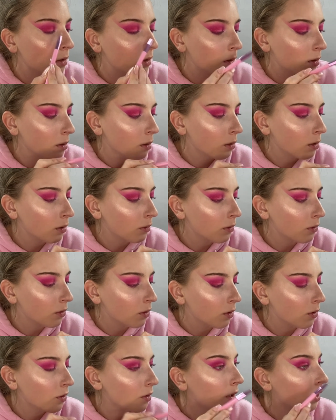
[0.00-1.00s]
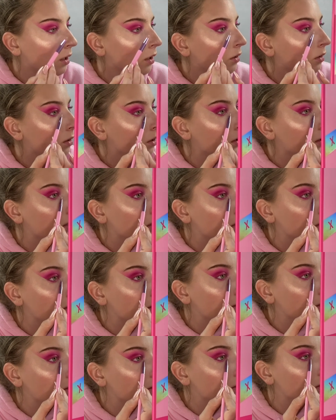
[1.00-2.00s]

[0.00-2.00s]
Could have even used that as a highlighter.